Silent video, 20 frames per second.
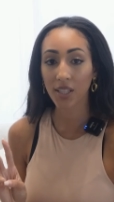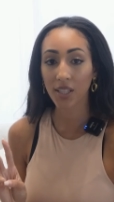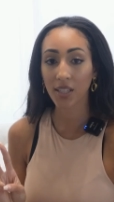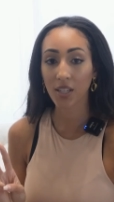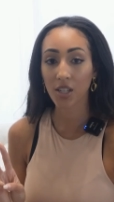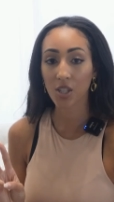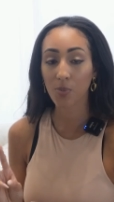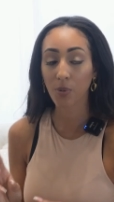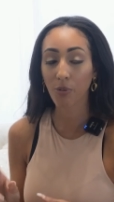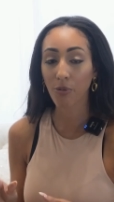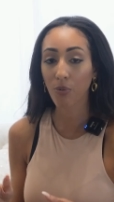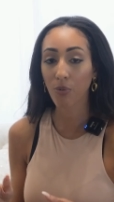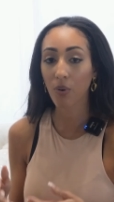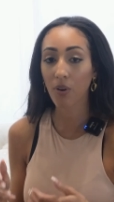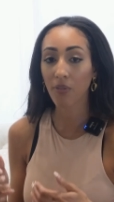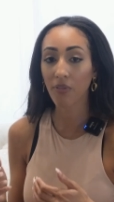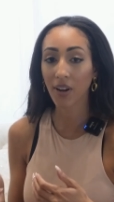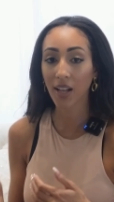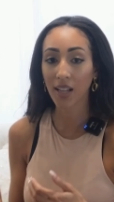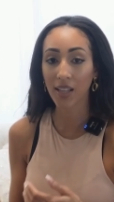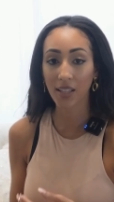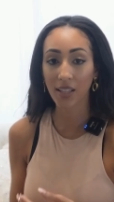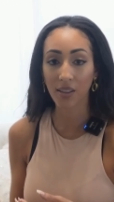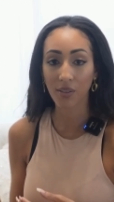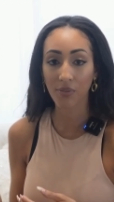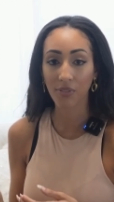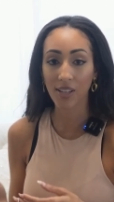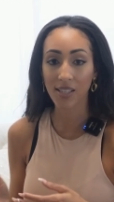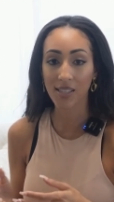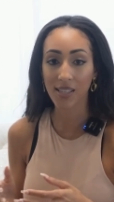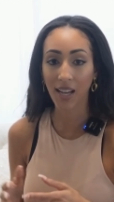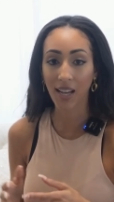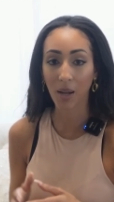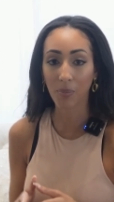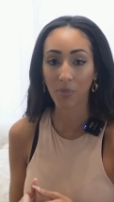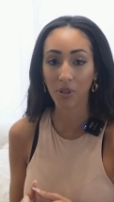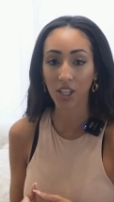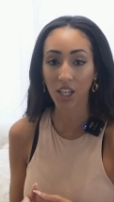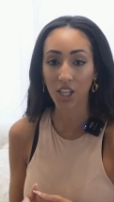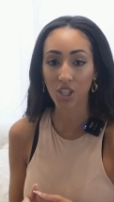years before filing the visa
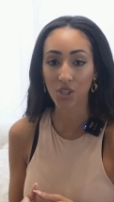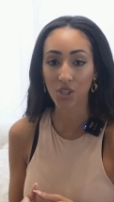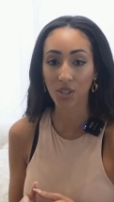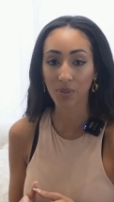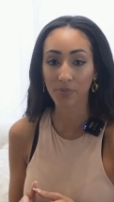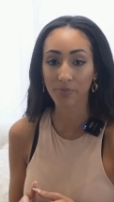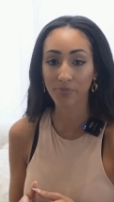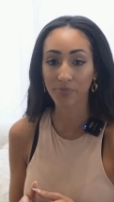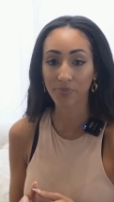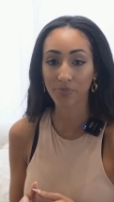application.